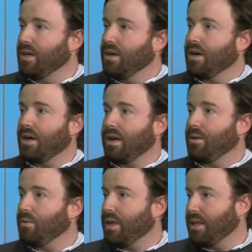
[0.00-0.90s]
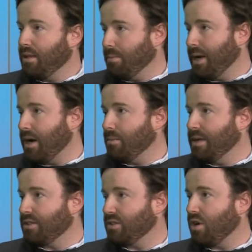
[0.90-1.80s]
And then the buyer
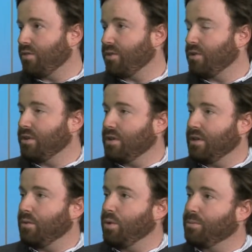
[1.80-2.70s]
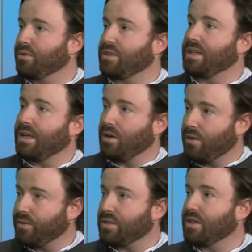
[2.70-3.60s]
makes an offer. We present that
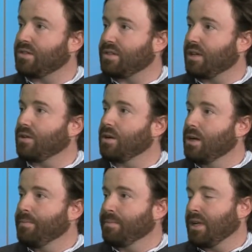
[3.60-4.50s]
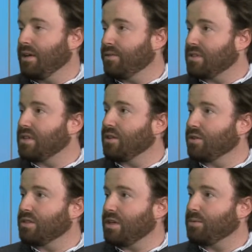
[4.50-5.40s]
offer to the seller, and if the seller
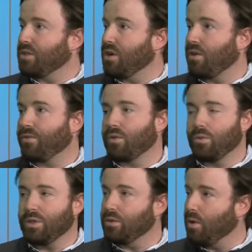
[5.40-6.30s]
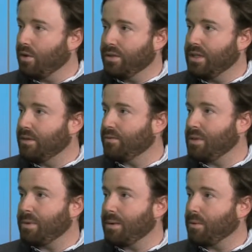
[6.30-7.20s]
accepts the offer, we do all the
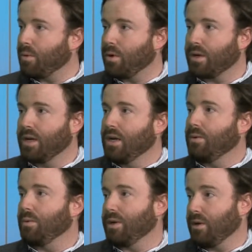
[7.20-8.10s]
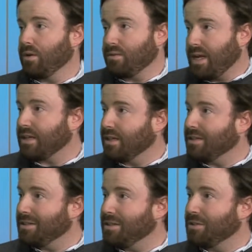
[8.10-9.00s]
DMV paperwork. We are
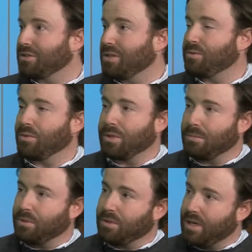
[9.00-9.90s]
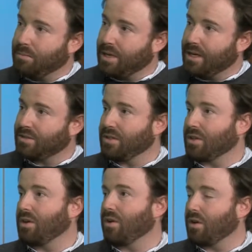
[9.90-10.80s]
technically a dealership, so we can put temp tags on the
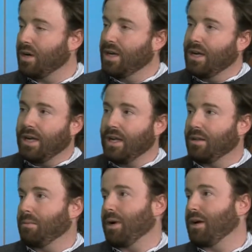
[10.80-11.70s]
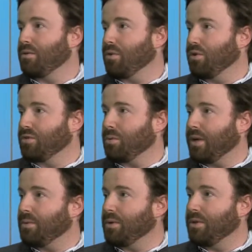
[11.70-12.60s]
car, and the buyer rolls
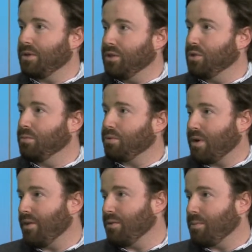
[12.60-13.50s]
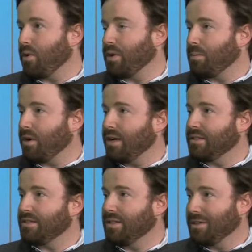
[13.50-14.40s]
away with their new private party
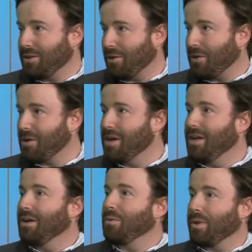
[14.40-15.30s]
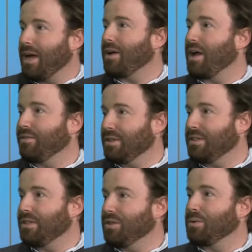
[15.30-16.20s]
price car without having to
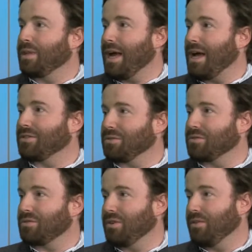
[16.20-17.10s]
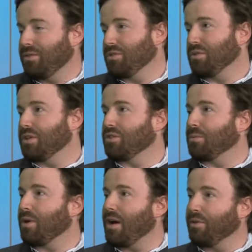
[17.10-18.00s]
deal with the hassles of the traditional
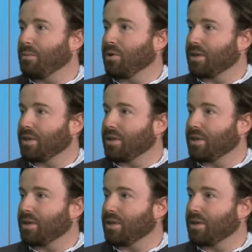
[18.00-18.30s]
private market.